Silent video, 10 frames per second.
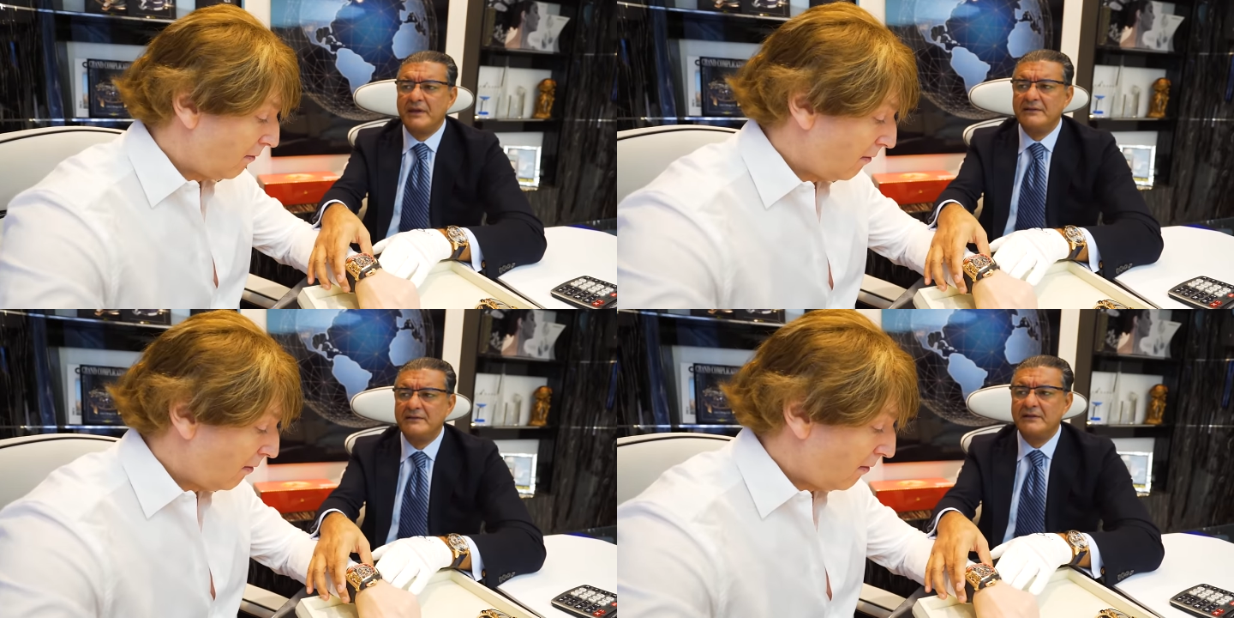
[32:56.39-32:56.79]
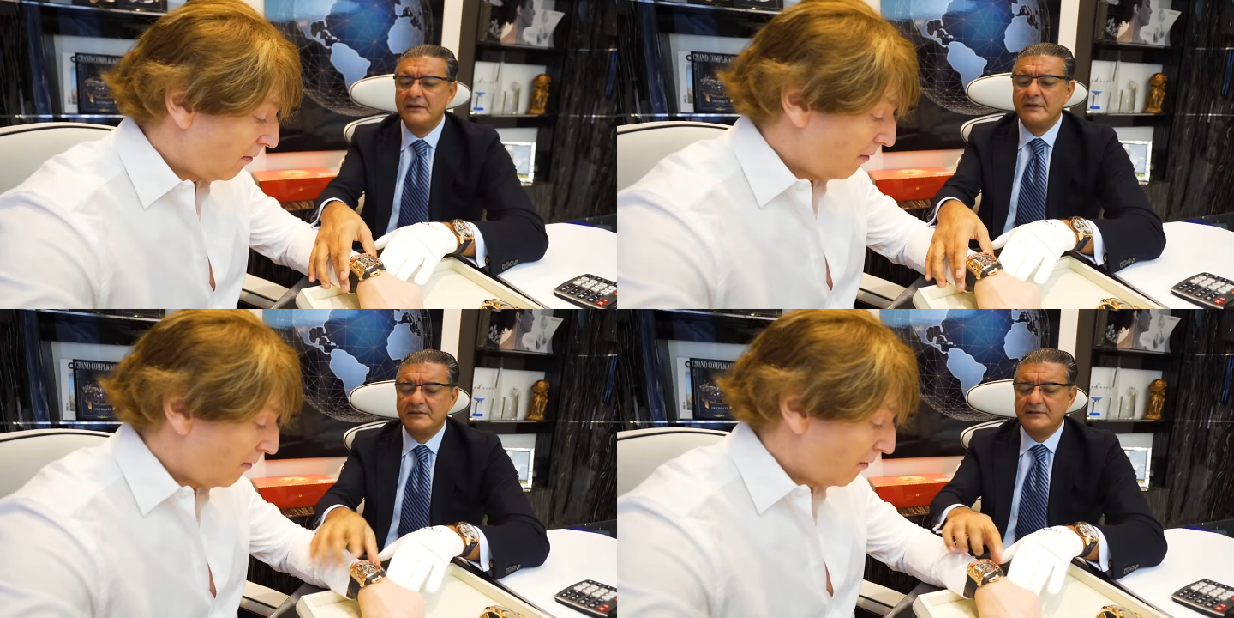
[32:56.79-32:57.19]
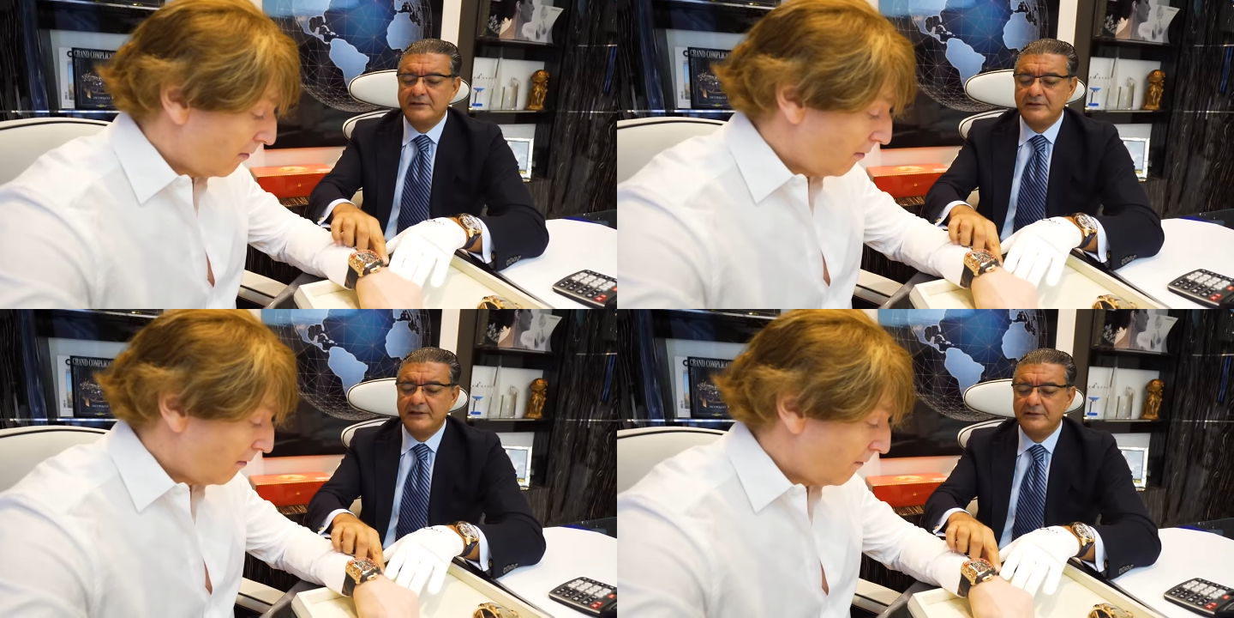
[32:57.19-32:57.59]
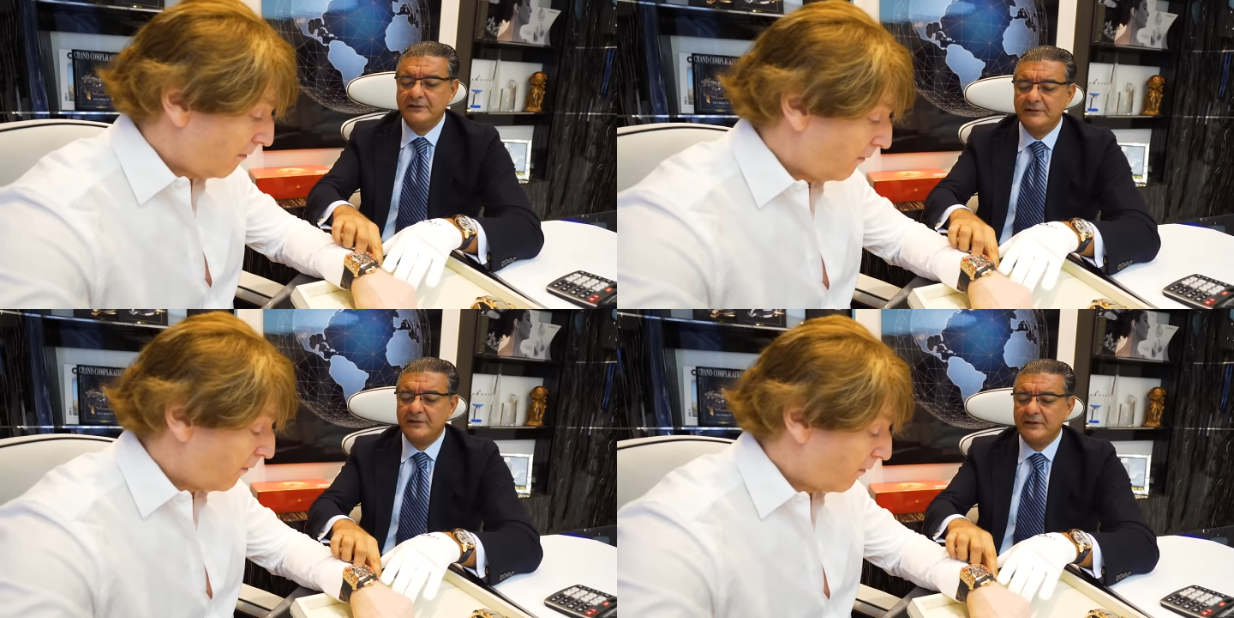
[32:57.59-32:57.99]
Speaker 1: band. This is leather,
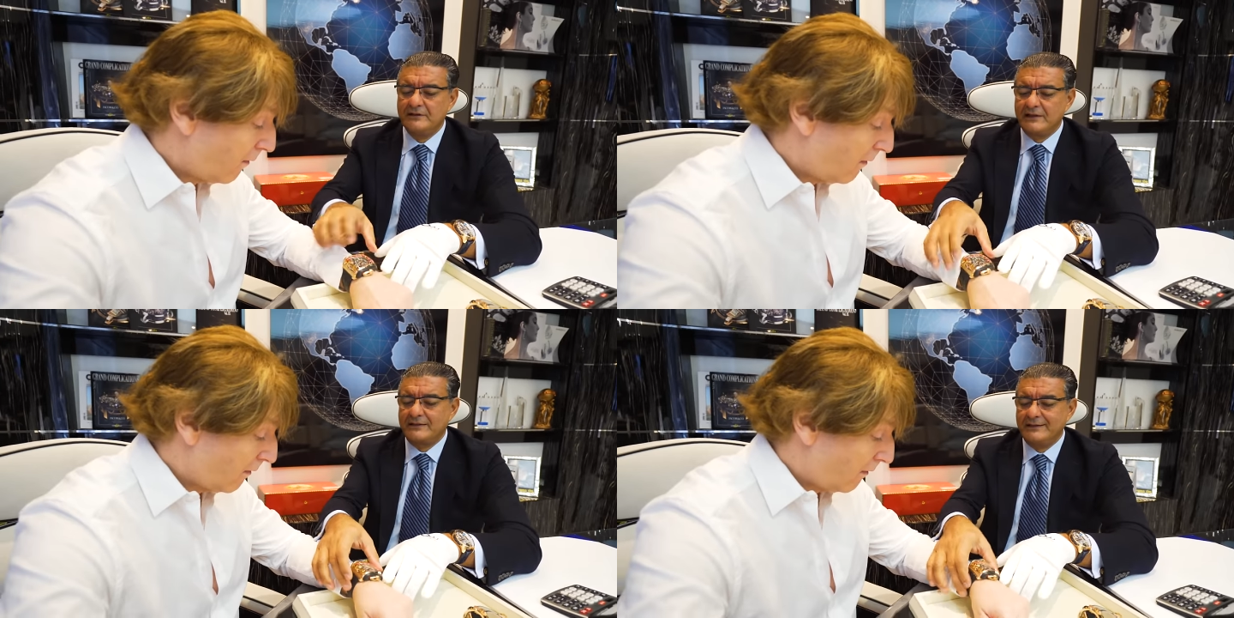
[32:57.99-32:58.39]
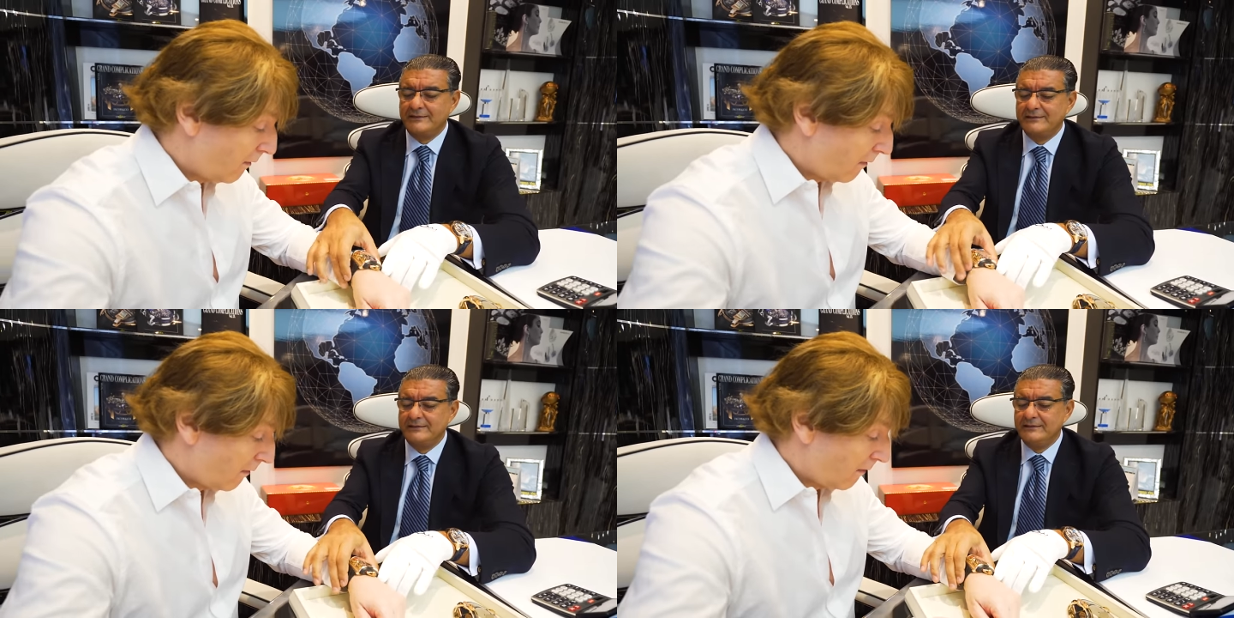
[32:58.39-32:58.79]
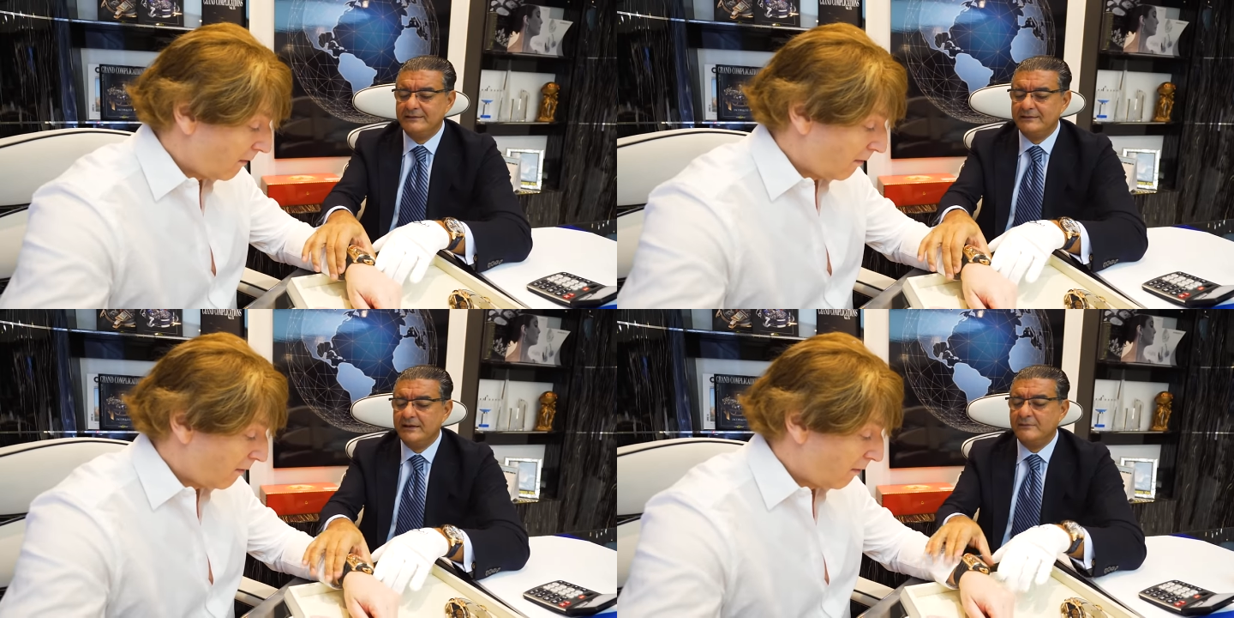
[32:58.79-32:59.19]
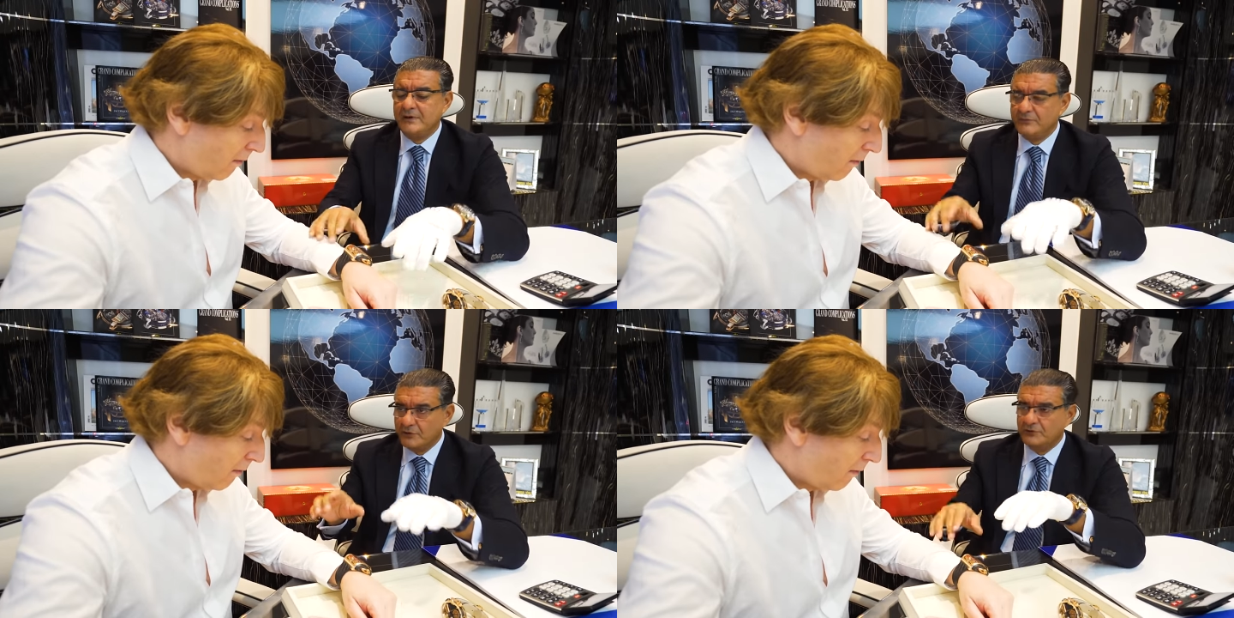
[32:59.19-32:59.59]
like leather seats, but
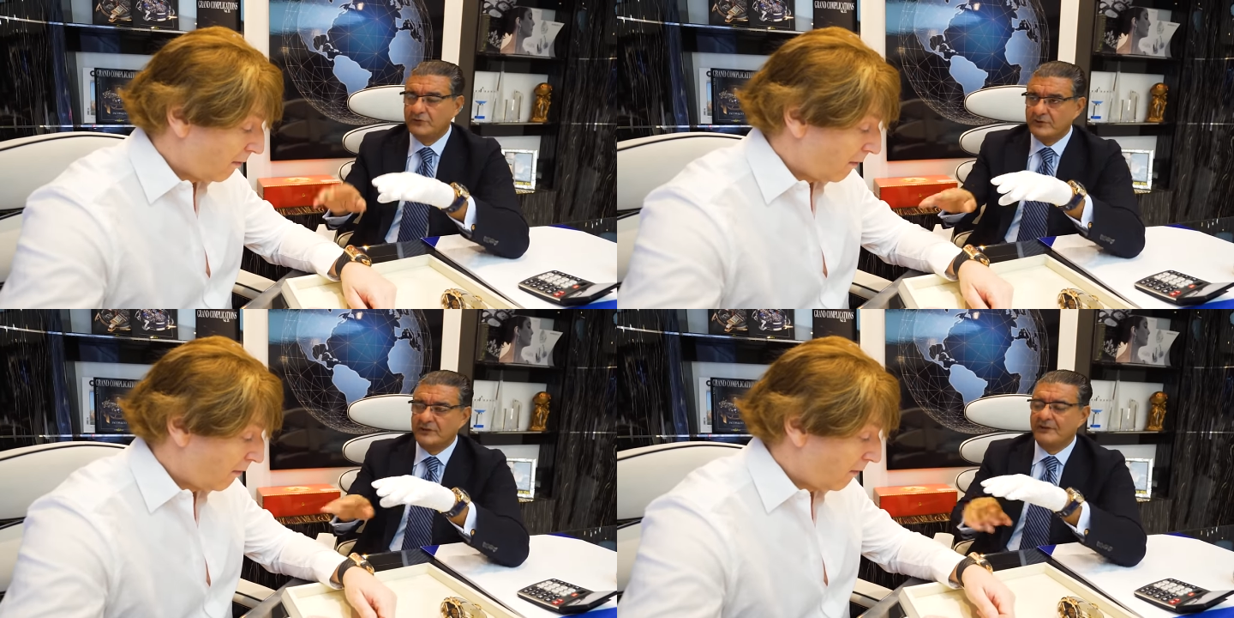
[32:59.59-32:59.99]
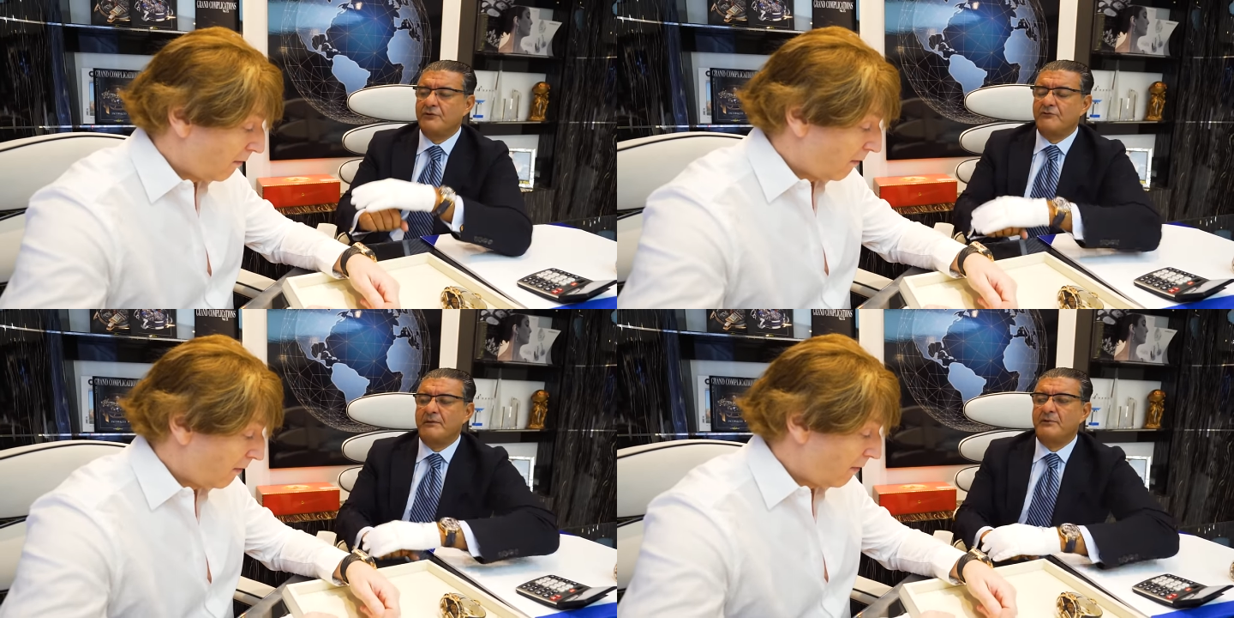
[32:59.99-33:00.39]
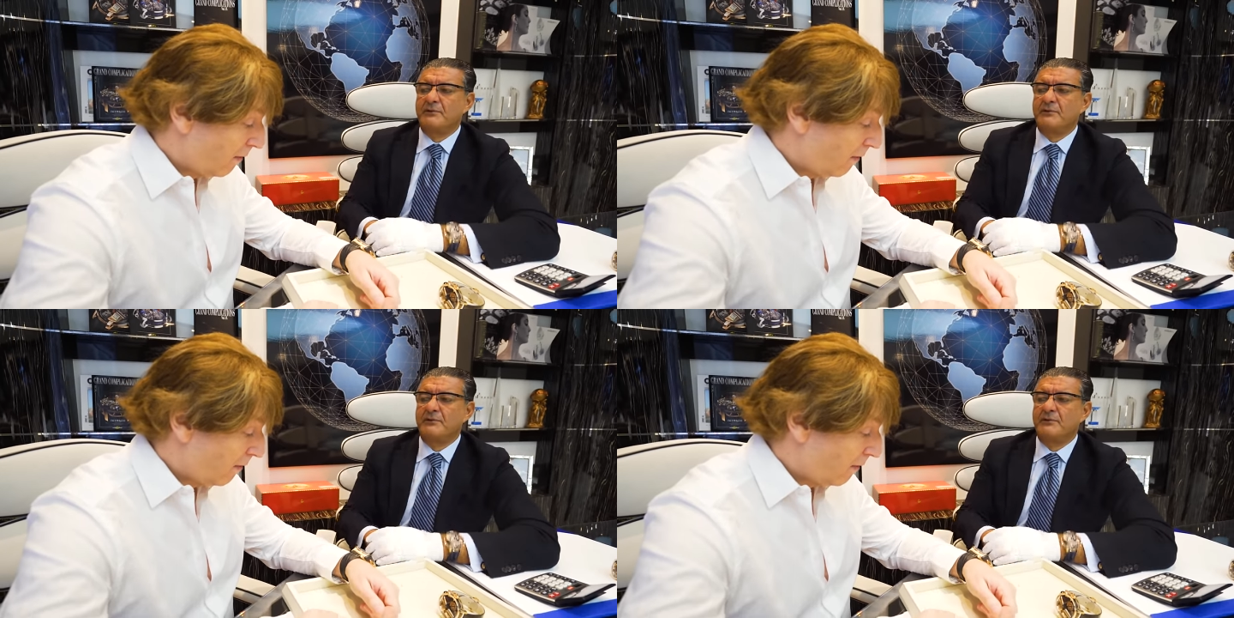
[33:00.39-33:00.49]
I'm also going to give you a rubber